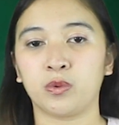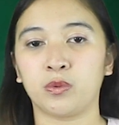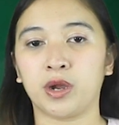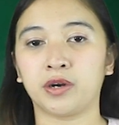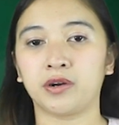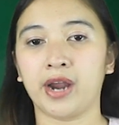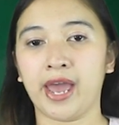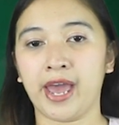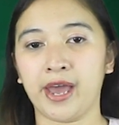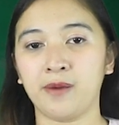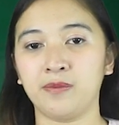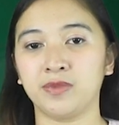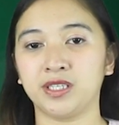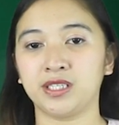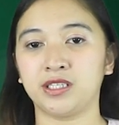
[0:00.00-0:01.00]
where
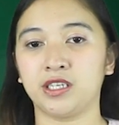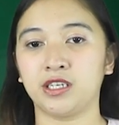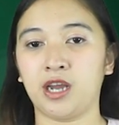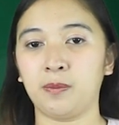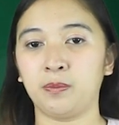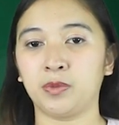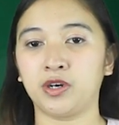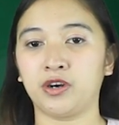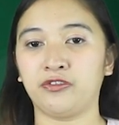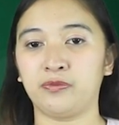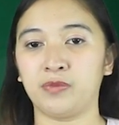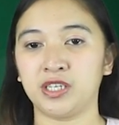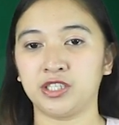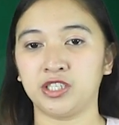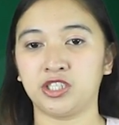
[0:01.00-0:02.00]
m is the number
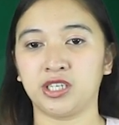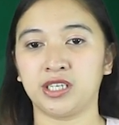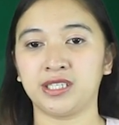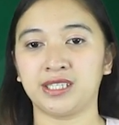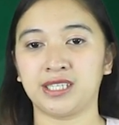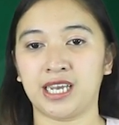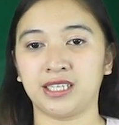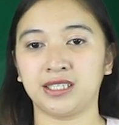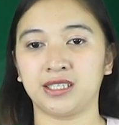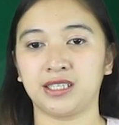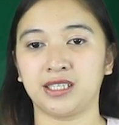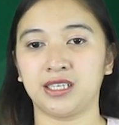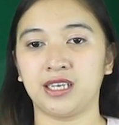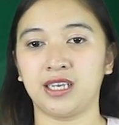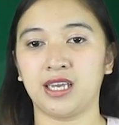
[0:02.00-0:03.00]
of messages sent
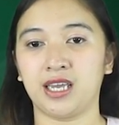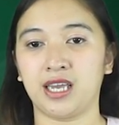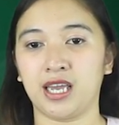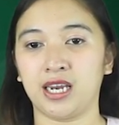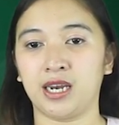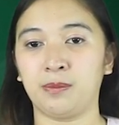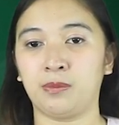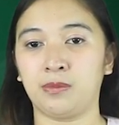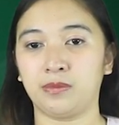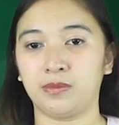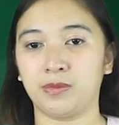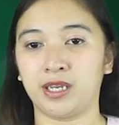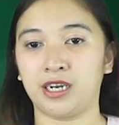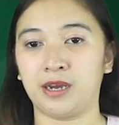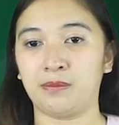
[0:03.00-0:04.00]
in
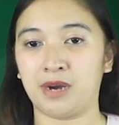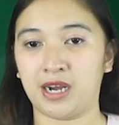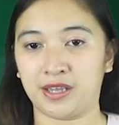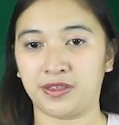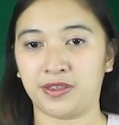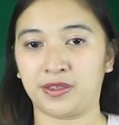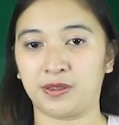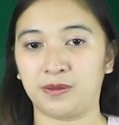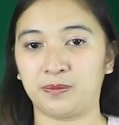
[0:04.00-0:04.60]
a month.